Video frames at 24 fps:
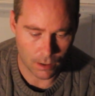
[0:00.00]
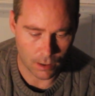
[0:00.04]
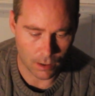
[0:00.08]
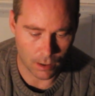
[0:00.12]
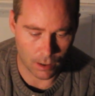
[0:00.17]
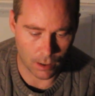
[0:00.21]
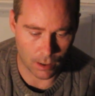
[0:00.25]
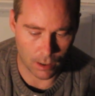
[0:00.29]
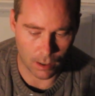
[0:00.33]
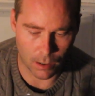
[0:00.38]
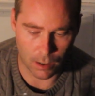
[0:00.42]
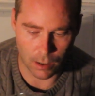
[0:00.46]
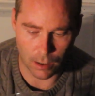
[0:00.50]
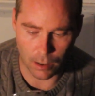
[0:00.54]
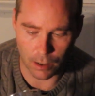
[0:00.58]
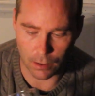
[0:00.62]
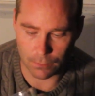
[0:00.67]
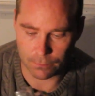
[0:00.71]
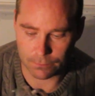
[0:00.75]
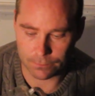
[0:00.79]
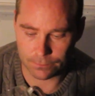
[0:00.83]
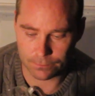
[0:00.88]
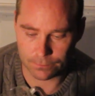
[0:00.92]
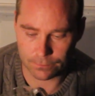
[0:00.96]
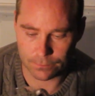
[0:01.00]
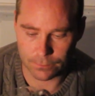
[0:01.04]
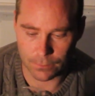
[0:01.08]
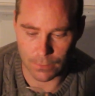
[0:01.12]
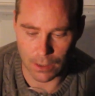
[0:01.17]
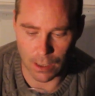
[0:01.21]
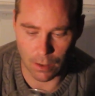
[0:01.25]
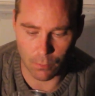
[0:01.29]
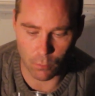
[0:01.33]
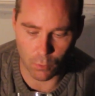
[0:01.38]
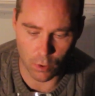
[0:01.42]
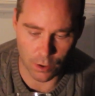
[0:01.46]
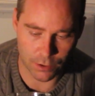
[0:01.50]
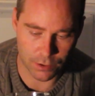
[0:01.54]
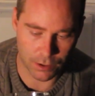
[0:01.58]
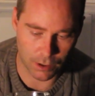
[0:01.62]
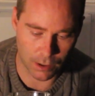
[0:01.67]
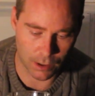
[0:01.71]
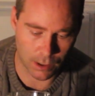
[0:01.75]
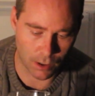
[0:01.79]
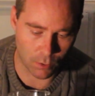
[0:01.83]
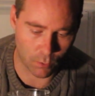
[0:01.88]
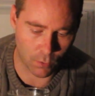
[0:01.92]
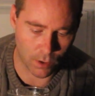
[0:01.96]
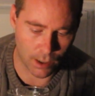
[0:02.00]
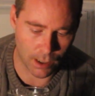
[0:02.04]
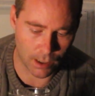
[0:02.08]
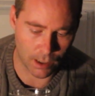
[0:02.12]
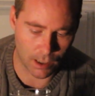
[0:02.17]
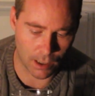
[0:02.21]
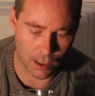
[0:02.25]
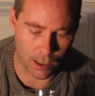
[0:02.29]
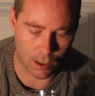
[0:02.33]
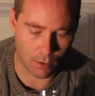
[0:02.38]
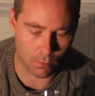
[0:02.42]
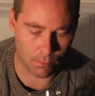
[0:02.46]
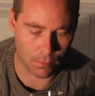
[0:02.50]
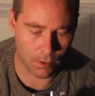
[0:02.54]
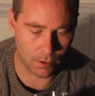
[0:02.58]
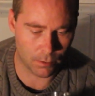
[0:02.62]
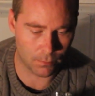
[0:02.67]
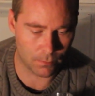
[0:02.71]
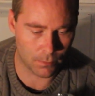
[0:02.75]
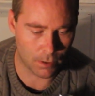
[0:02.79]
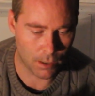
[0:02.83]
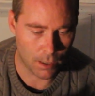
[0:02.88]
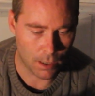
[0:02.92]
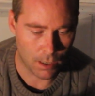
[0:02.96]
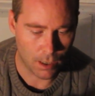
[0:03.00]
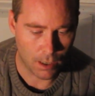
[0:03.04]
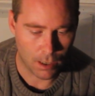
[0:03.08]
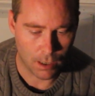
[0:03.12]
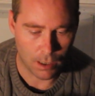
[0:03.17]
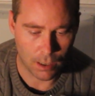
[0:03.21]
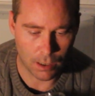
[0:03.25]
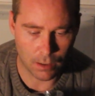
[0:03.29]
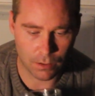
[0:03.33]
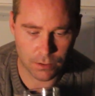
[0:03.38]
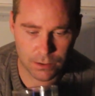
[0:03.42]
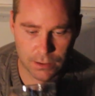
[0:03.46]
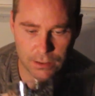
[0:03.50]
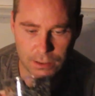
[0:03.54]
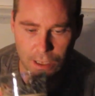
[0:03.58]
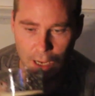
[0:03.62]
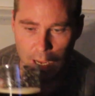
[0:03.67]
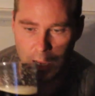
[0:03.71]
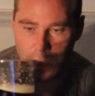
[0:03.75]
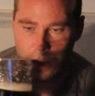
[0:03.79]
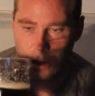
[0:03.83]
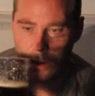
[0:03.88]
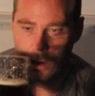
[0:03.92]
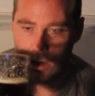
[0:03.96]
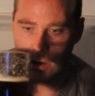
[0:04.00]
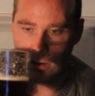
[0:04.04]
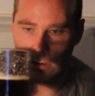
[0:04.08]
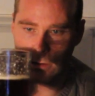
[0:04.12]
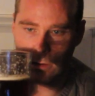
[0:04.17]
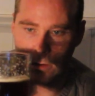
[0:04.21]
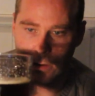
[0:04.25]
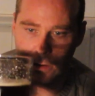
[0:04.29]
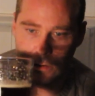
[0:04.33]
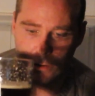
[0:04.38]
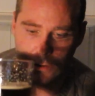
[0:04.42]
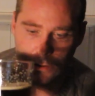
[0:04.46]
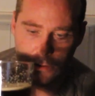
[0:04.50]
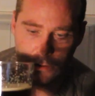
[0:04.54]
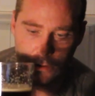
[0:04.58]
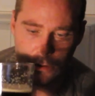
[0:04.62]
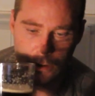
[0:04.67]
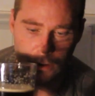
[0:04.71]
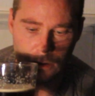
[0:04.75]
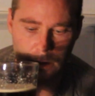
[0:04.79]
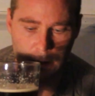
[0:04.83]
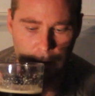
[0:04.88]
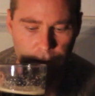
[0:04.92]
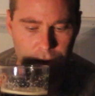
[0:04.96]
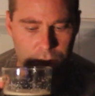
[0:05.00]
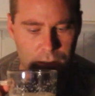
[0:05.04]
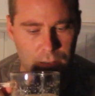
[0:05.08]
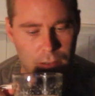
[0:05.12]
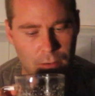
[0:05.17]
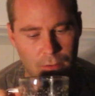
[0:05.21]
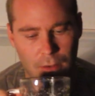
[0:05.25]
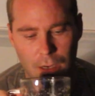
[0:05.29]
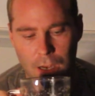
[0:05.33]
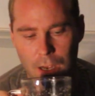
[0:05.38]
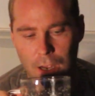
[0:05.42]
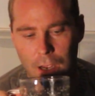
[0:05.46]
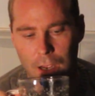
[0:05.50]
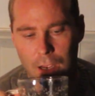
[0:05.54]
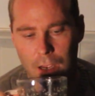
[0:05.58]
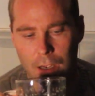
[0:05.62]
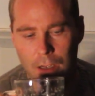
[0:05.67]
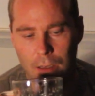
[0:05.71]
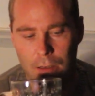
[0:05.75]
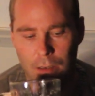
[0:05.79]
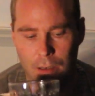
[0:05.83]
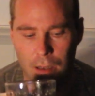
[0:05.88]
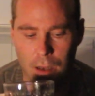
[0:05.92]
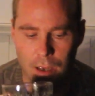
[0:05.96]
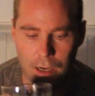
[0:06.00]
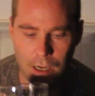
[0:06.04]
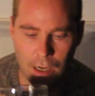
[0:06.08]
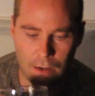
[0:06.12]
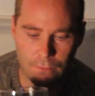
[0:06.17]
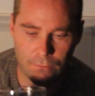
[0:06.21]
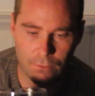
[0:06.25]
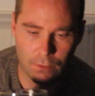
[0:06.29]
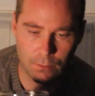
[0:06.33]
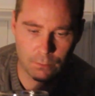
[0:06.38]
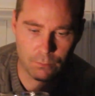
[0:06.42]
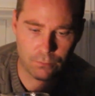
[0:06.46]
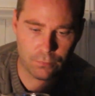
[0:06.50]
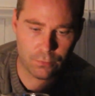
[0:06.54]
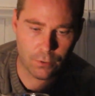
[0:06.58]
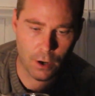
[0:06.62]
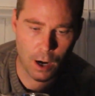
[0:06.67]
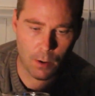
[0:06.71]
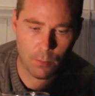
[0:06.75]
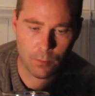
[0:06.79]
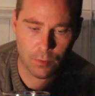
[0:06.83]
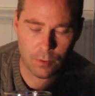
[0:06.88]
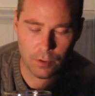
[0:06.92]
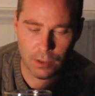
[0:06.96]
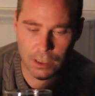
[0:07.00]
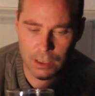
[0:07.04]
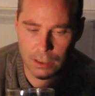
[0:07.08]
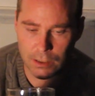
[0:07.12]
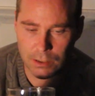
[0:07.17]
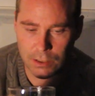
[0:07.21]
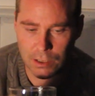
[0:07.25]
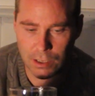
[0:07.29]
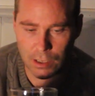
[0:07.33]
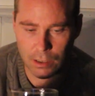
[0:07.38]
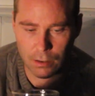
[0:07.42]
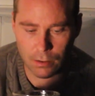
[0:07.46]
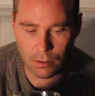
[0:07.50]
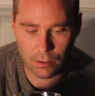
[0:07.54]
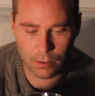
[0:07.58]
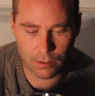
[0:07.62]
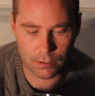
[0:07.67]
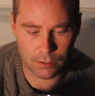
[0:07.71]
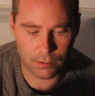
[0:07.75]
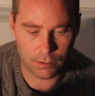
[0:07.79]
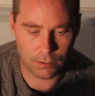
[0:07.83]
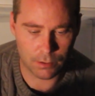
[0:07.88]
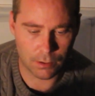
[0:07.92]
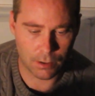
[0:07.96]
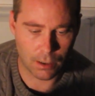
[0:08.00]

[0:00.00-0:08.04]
I'm washing it away now, but it'll stay like this. This is not even properly chilled.